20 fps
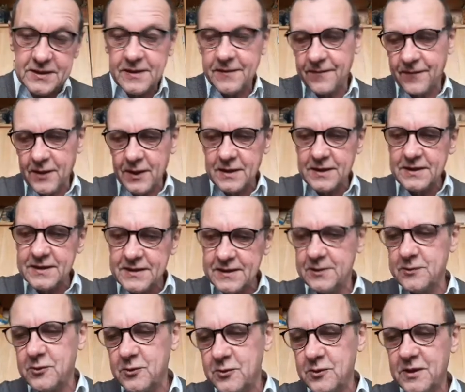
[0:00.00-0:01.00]
They're fairly easy
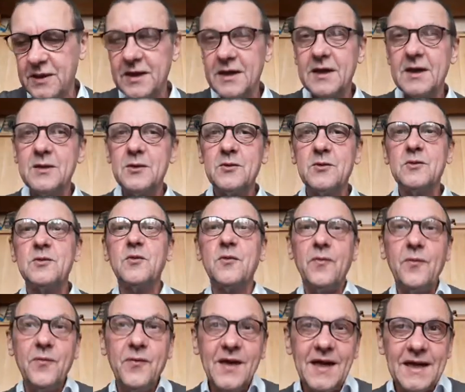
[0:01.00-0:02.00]
to
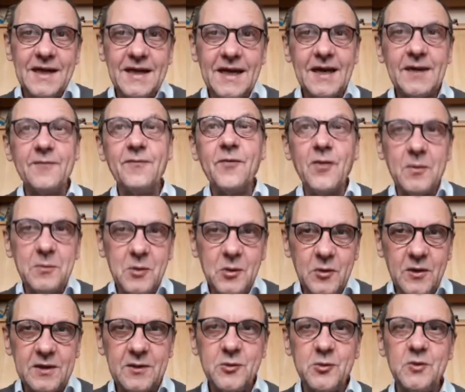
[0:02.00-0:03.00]
feel it out from your
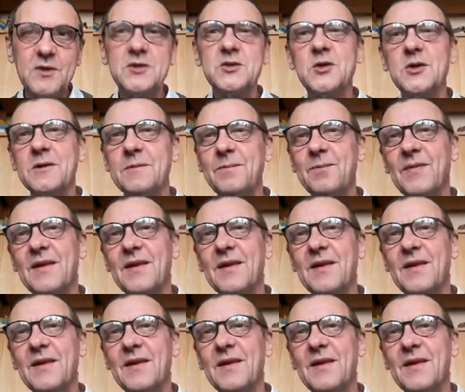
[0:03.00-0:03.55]
intuition.